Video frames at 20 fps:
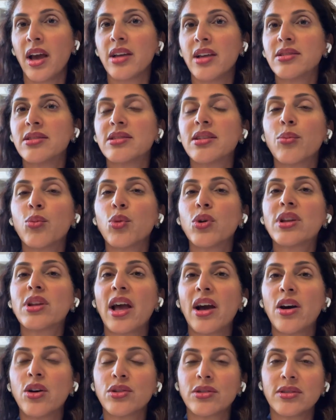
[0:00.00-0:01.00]
And someone
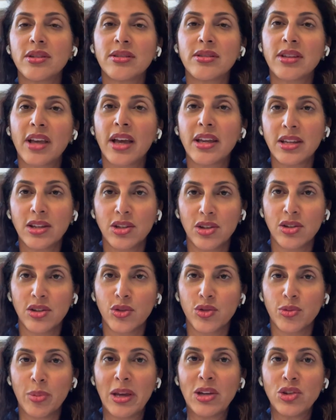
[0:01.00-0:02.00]
else is getting to
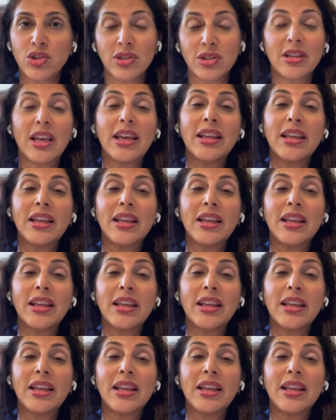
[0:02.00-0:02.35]
those patients.